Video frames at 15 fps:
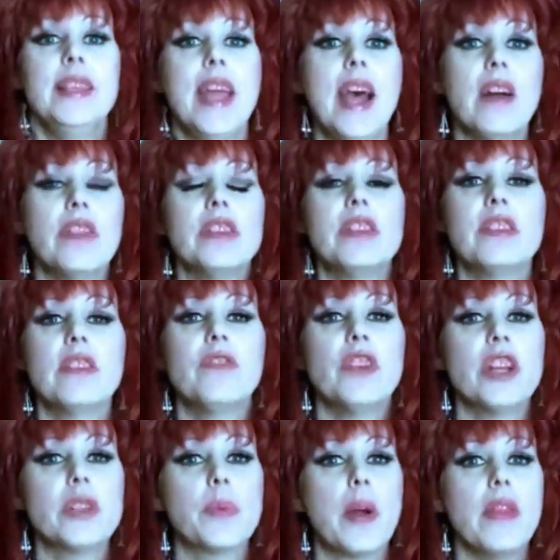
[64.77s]
Now, this is the
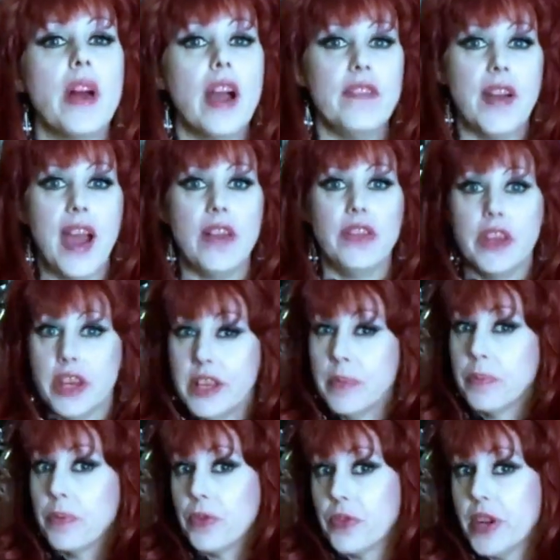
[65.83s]
first one that I've had that
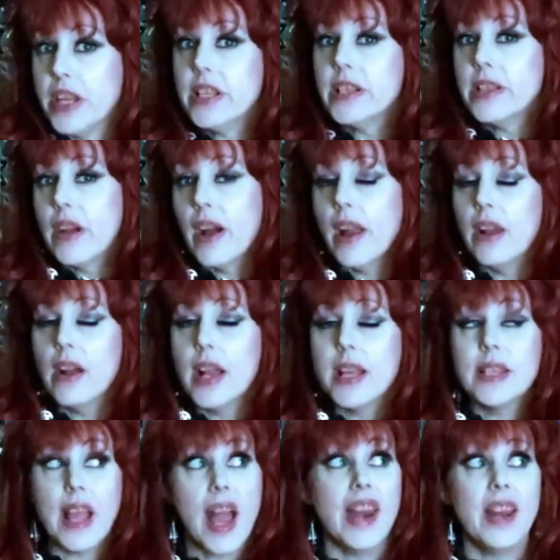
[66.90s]
is
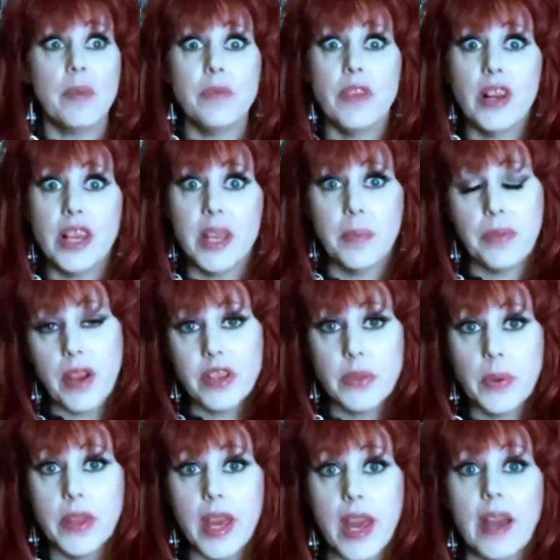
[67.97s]
pre-stylized, and I'm really
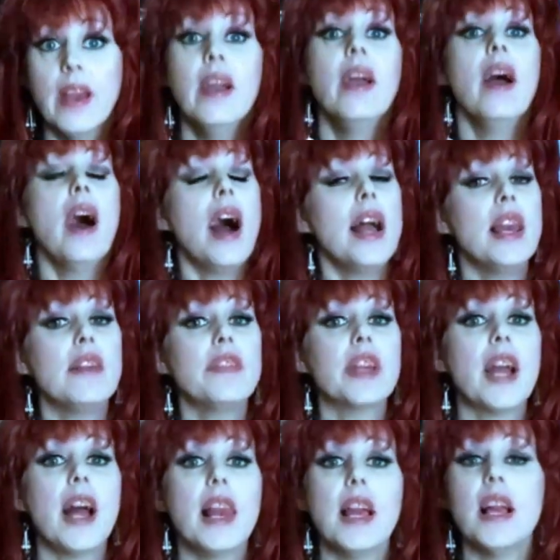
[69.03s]
impressed with it. I love the
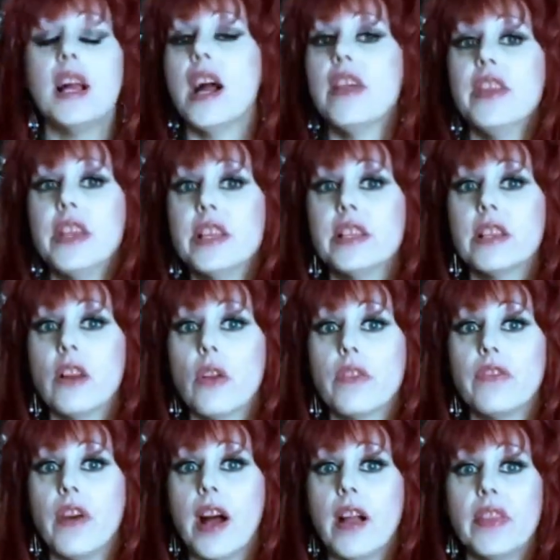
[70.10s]
color, I think it's a lot
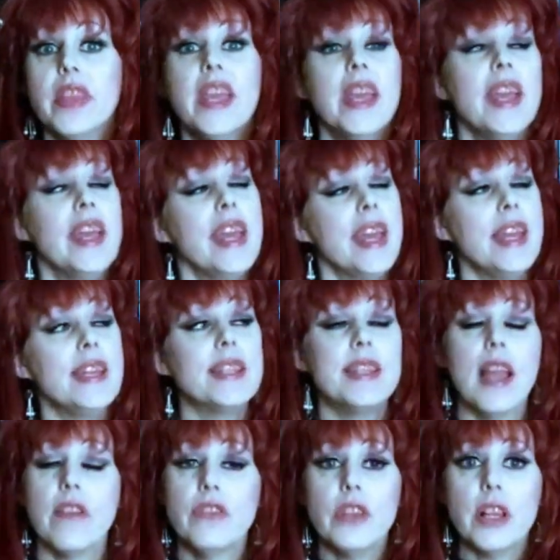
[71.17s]
of fun. It is
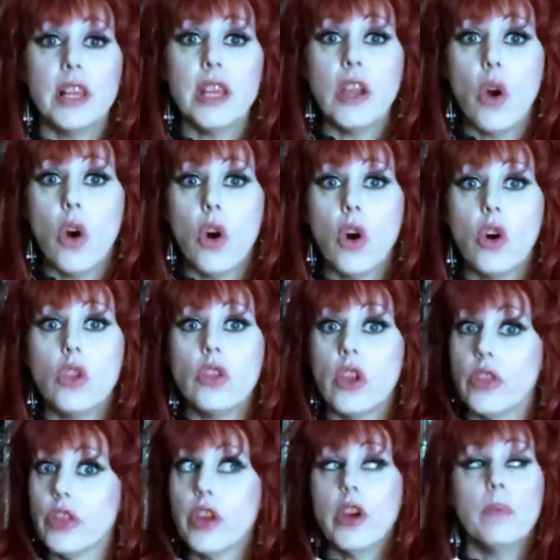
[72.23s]
definitely on
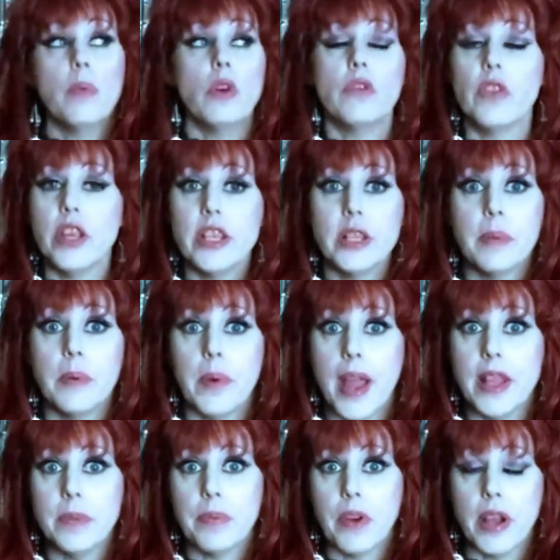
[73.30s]
the more reasonable
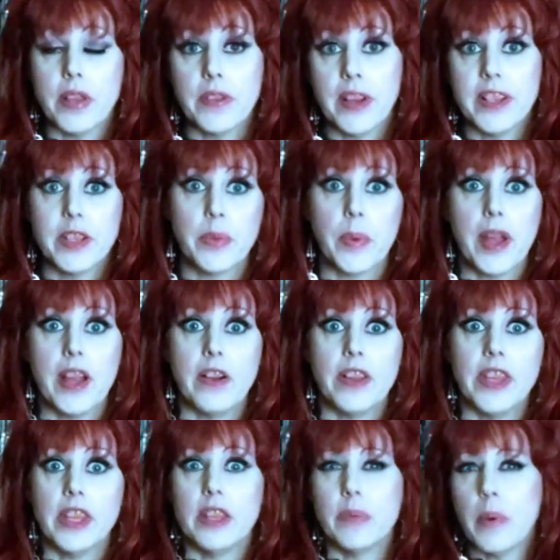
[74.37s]
end price-wise as well. I
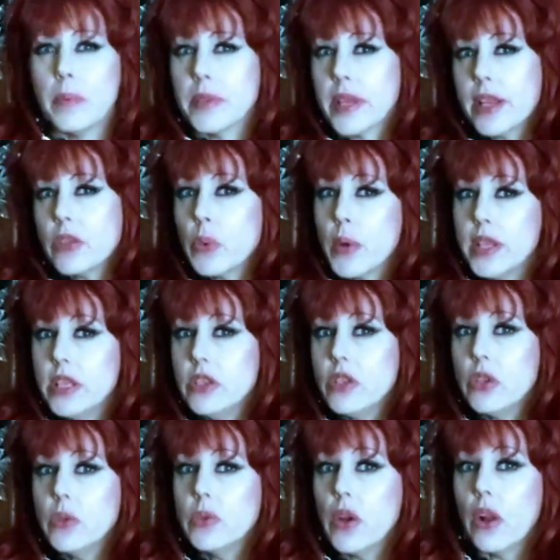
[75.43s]
think this one was like
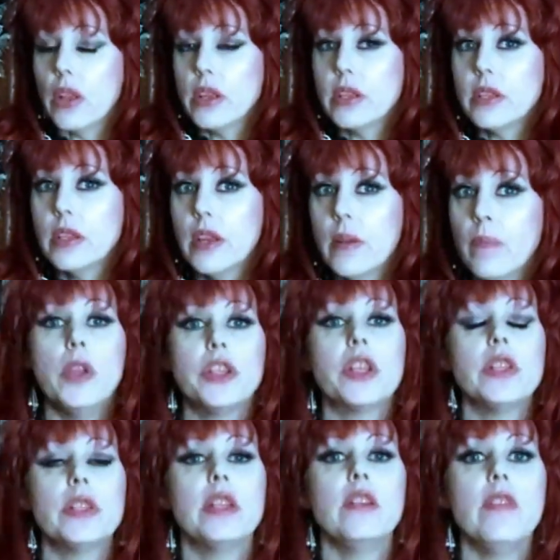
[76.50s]
$22, which,
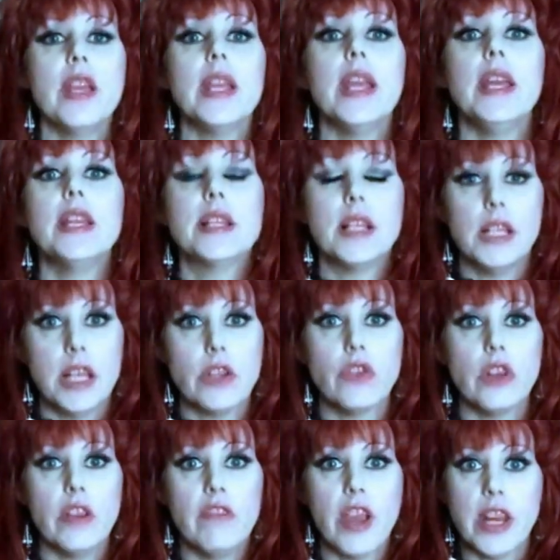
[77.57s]
considering it is
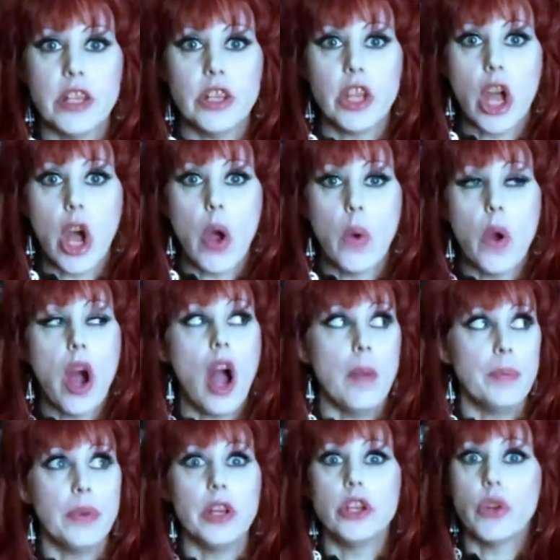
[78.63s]
literally ready to go,
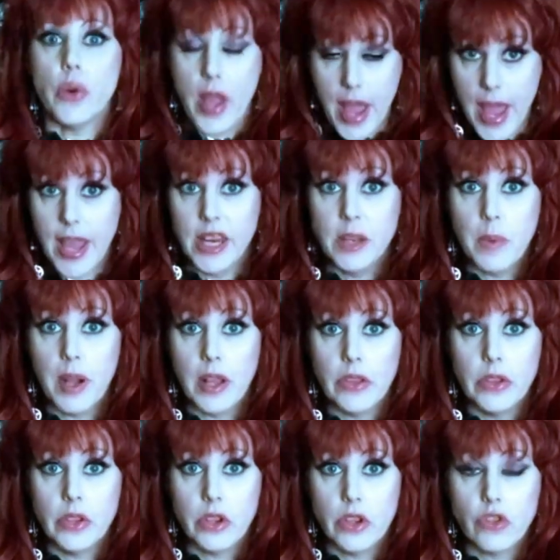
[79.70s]
I'm pretty sure
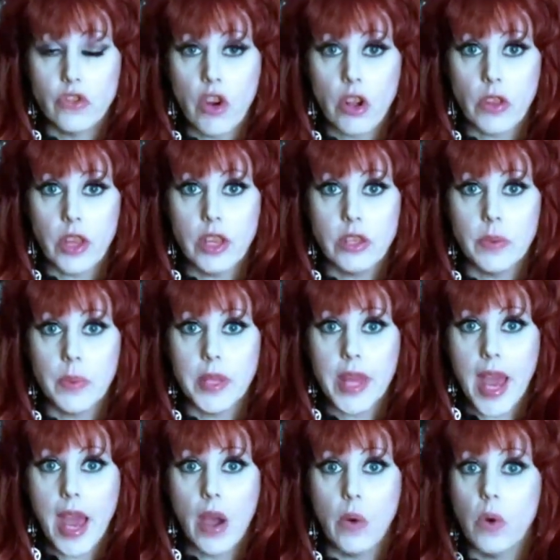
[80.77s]
anyone could rock this
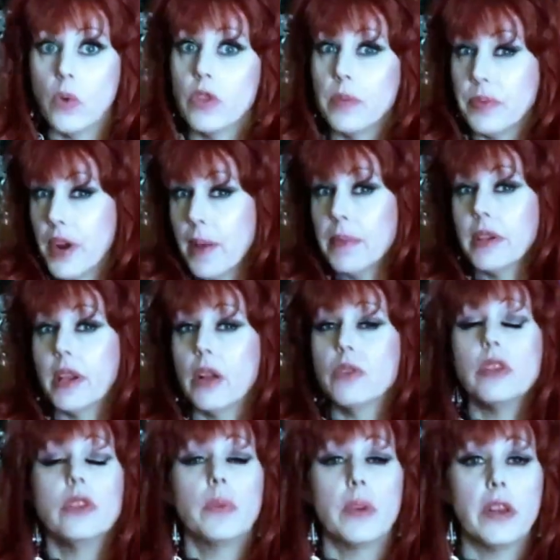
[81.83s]
without all the prep that
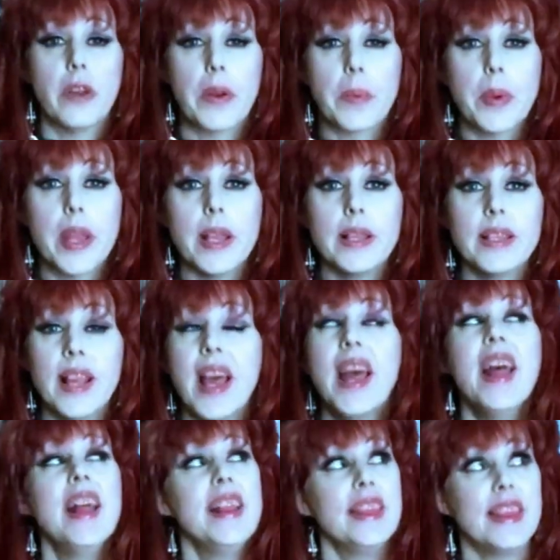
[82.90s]
goes into a lot of wigs.
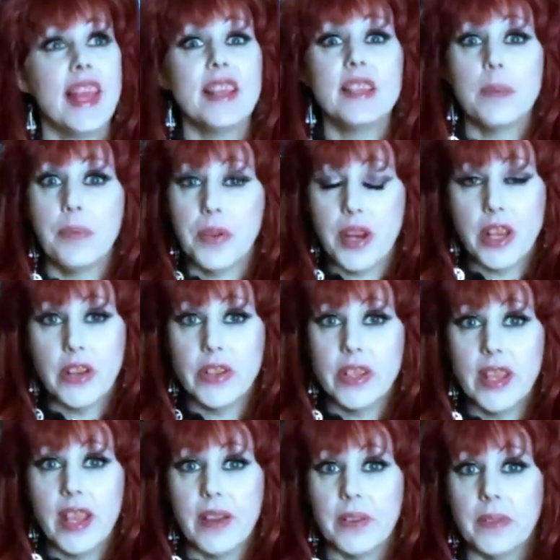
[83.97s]
That's a pretty
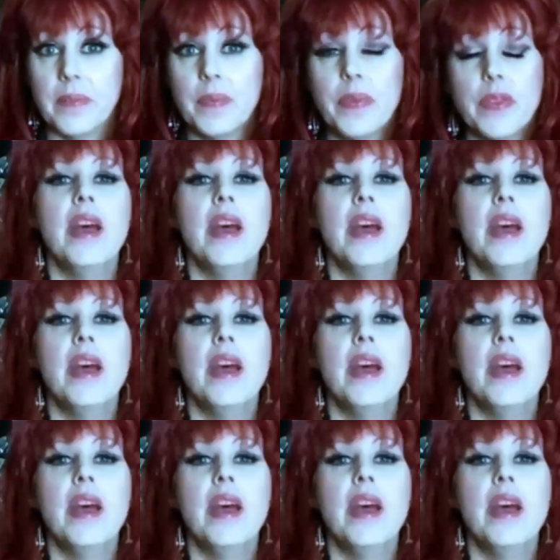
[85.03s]
good deal.